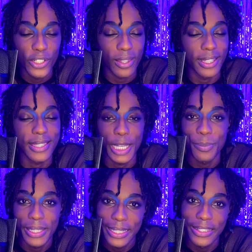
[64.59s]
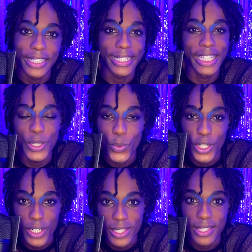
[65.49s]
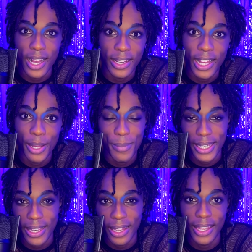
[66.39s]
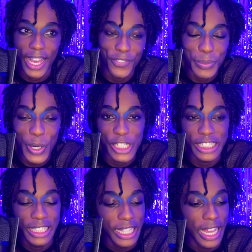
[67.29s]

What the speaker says: like typing in the keywords Gaga Met Gala after party,